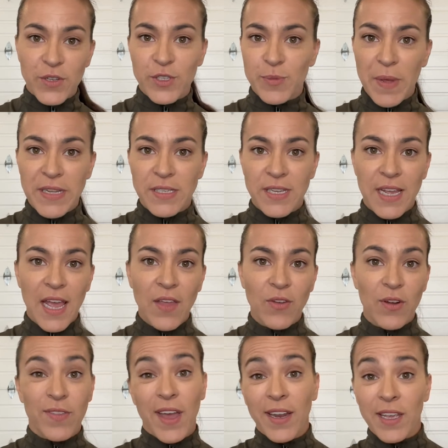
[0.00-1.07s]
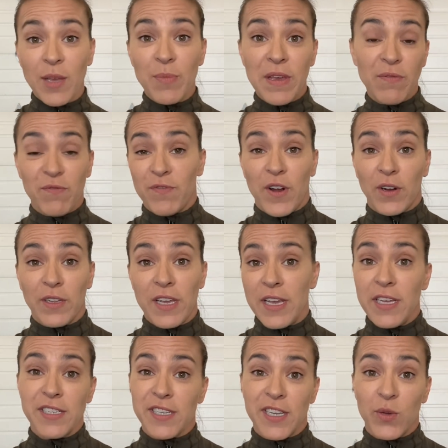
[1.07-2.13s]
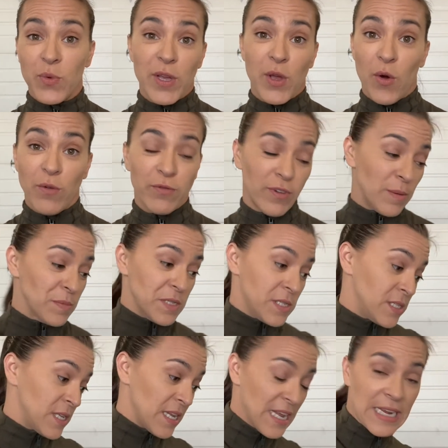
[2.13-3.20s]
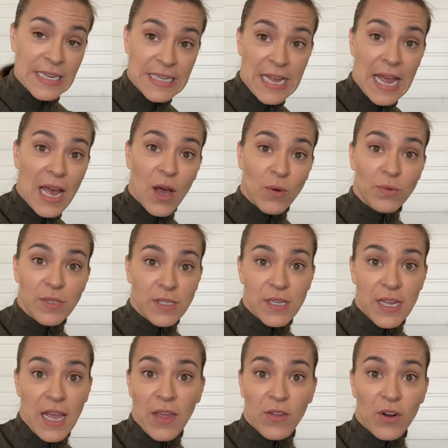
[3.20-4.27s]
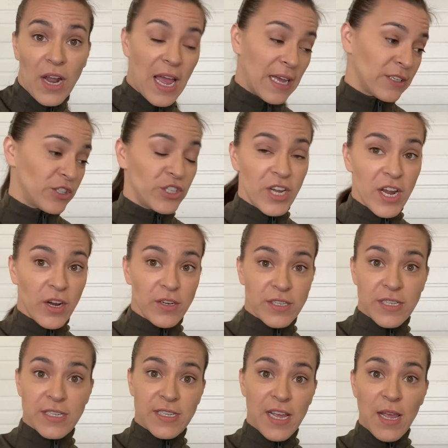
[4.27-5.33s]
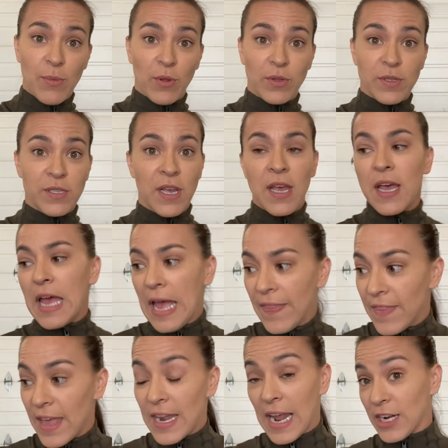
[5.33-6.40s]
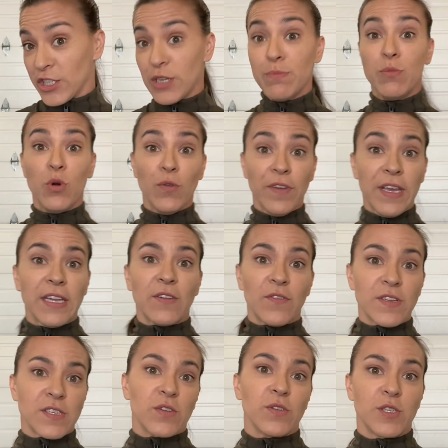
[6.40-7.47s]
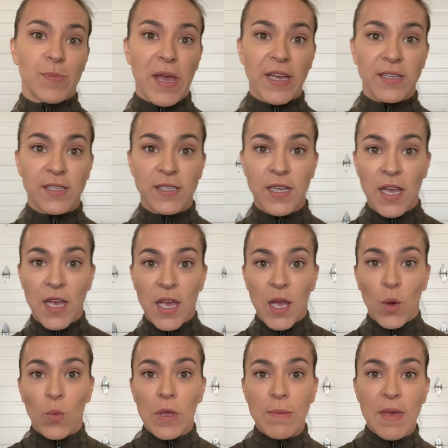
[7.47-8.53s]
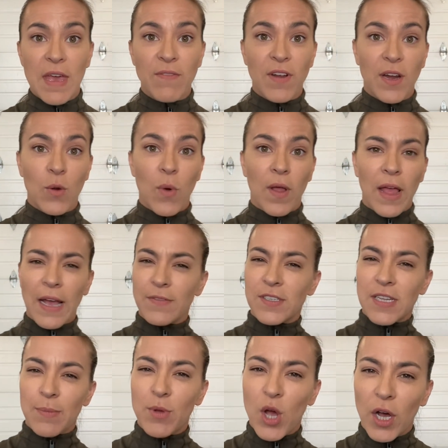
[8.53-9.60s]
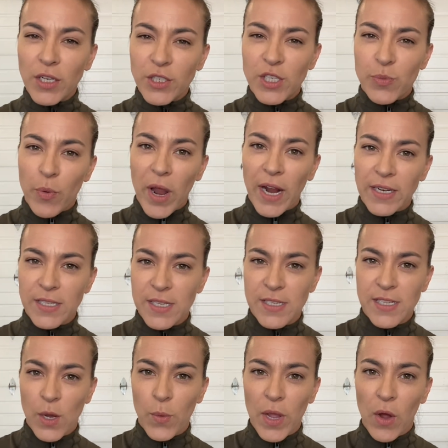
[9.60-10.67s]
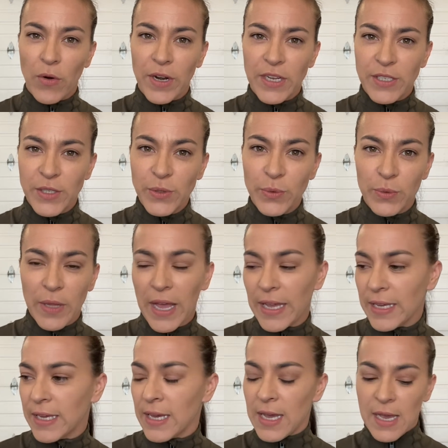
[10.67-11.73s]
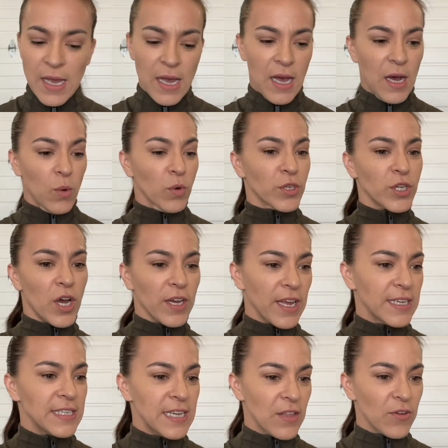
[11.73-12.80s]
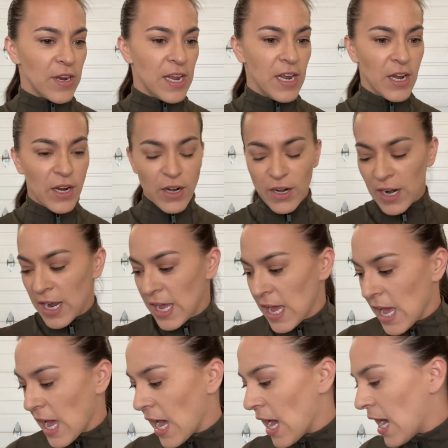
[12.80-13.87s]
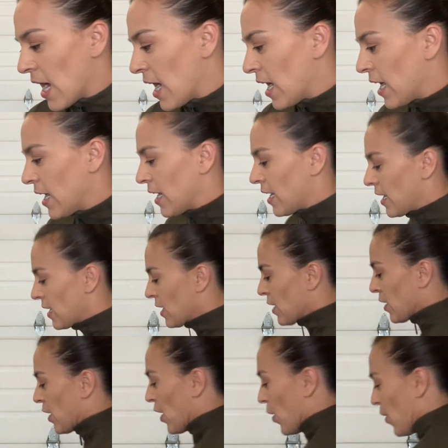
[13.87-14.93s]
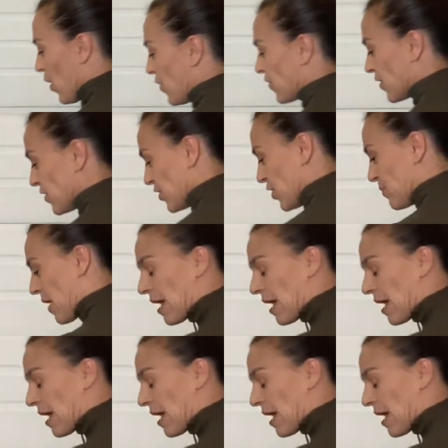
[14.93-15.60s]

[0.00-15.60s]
space together, that can be fairly easy. We go from sitting down together at chairs and tables and then actually moving into physical space. We may very well have subconscious practices that we already do, like we're talking together here, I go over to my